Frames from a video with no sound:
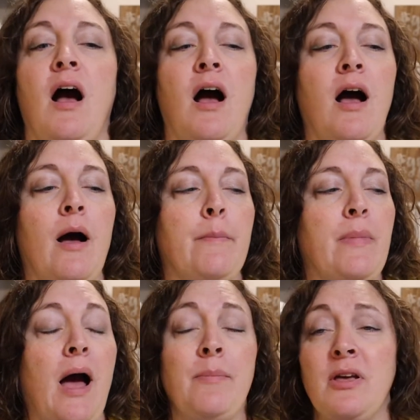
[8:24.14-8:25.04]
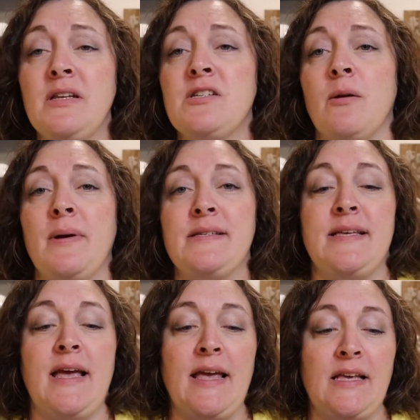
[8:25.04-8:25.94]
I'm going to start by
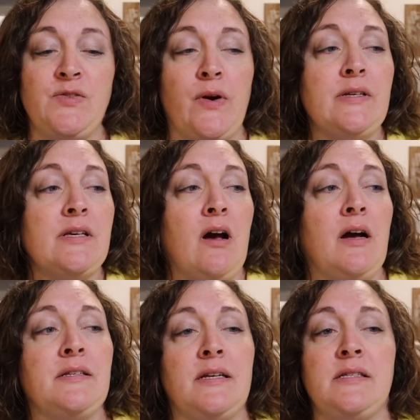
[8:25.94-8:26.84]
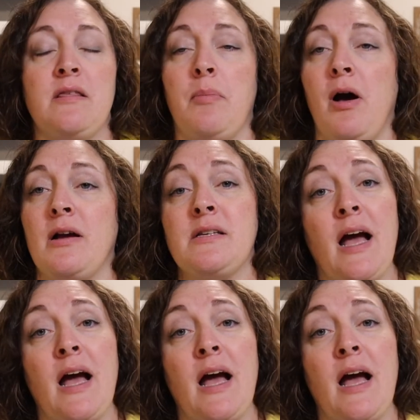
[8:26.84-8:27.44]
saying, as far as the contents of the box,